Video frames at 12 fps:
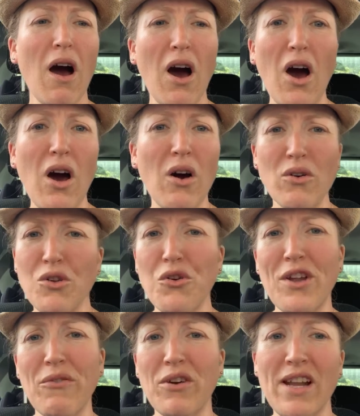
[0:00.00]
oh, you're
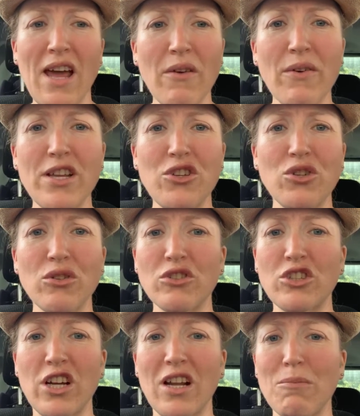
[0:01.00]
never going to have any
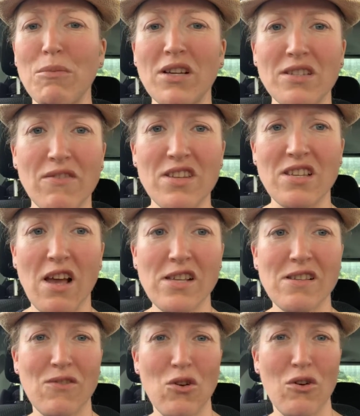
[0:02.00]
children because of the
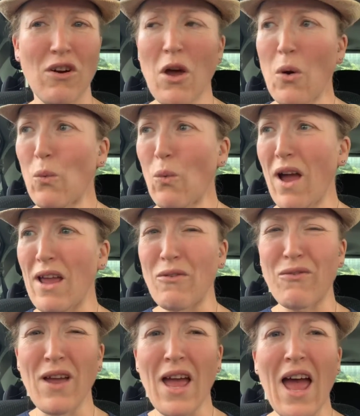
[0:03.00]
size of your wife.